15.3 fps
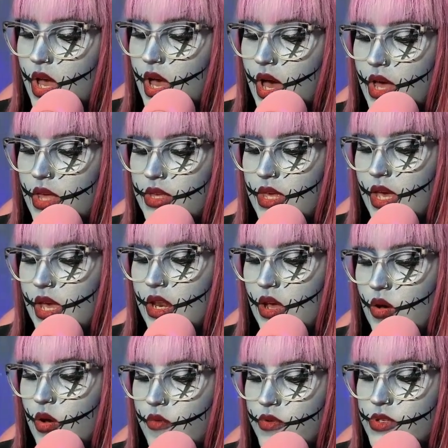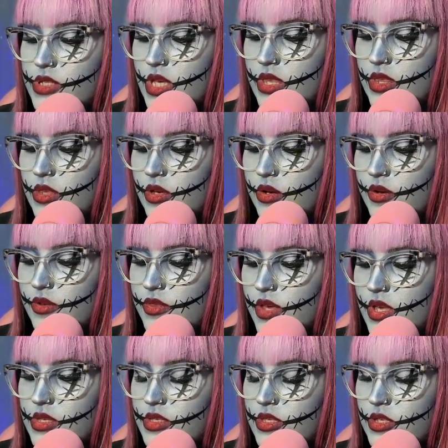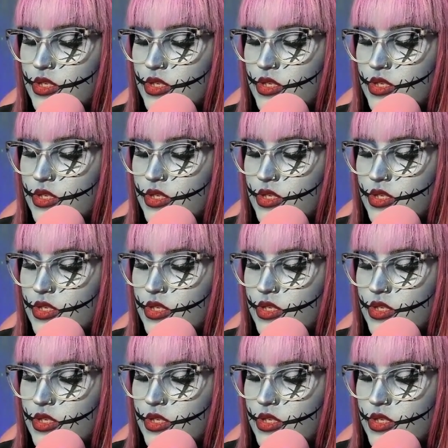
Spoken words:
I can, however, say that there are things in